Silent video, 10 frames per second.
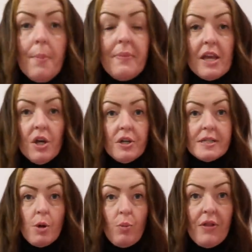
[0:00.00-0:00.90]

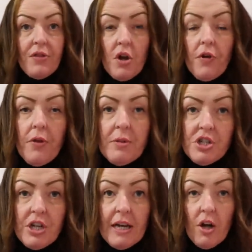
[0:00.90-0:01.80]
because with the coffee
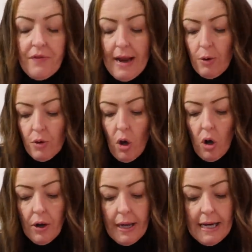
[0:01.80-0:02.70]
machine I've now
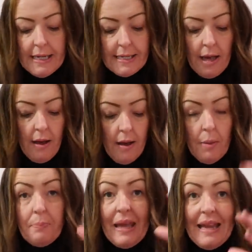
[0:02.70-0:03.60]
got, it's
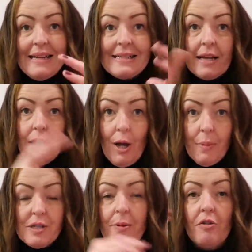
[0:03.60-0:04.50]
a bean to
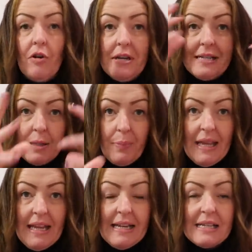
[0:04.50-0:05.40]
cup, so it grinds the
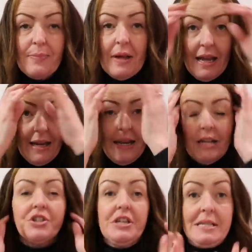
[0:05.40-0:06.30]
beans.
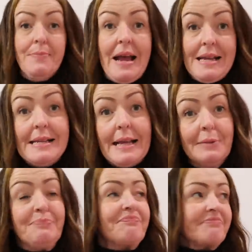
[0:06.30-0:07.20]
It's just
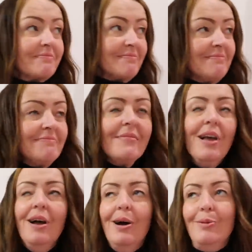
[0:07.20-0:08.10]
amazing.
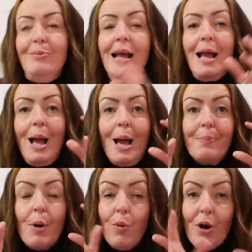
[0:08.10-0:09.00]

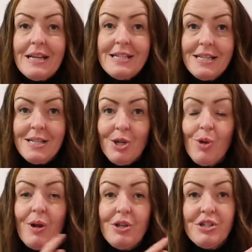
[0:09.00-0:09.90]
But what it does
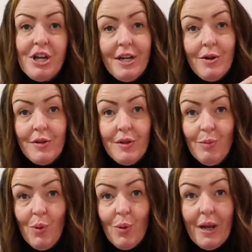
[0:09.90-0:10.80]
do when you turn it on in the
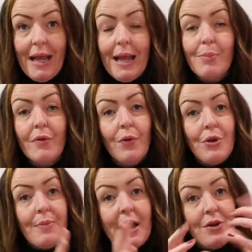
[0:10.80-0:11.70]
morning before
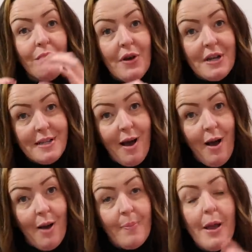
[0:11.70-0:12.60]
you make your first
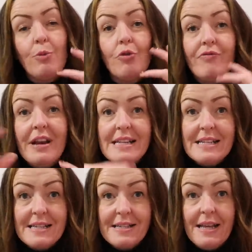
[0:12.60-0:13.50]
cup, it will
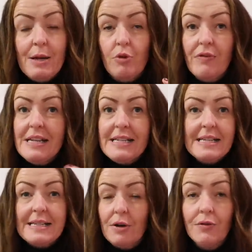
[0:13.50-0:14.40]
rinse
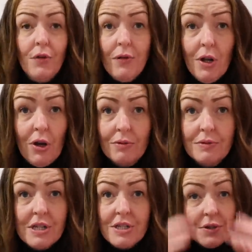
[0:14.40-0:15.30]
itself, not for long,
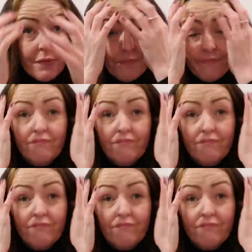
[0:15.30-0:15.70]
just to